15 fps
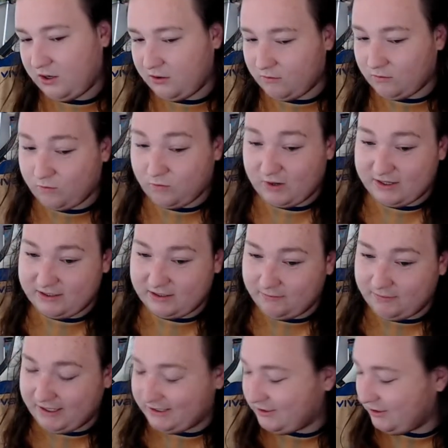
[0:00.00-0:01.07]
rest in
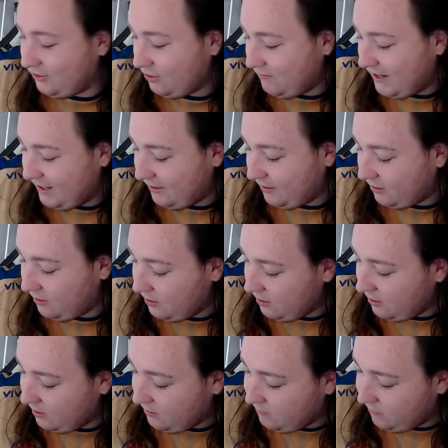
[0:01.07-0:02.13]
peace to John Madden.
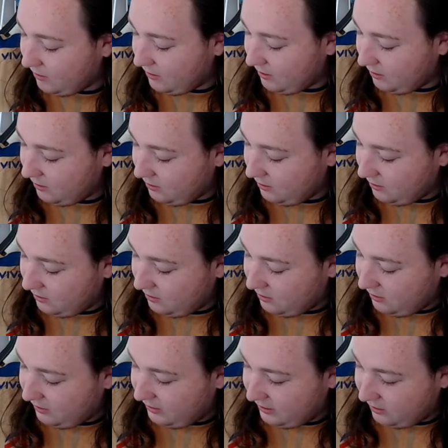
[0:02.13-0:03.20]
But
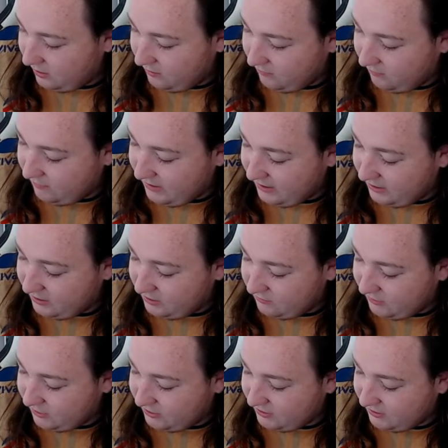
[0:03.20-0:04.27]
yeah, Madden's
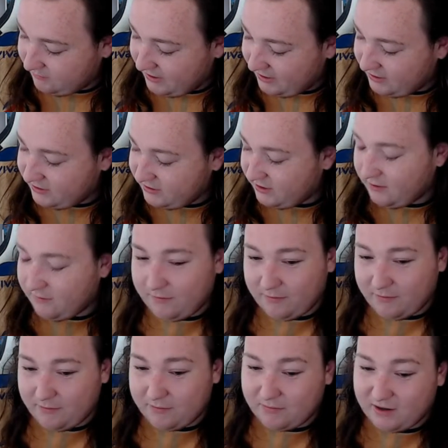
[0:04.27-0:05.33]

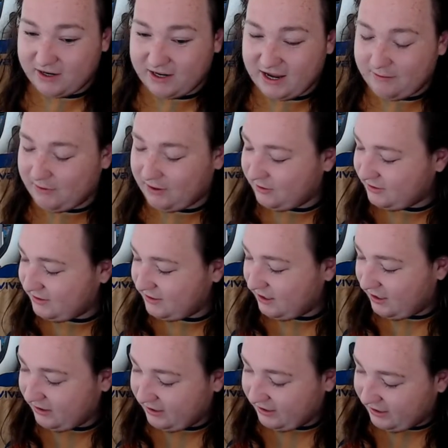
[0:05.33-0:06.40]
a game I just
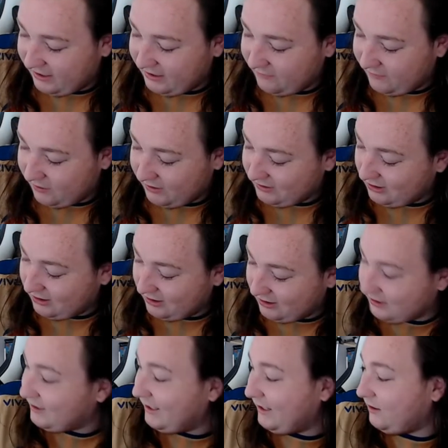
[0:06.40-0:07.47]
like. NFL I don't
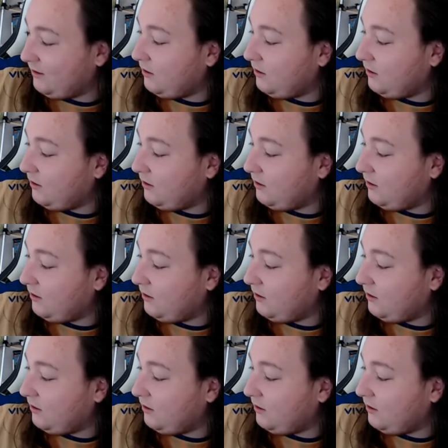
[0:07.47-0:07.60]
understand.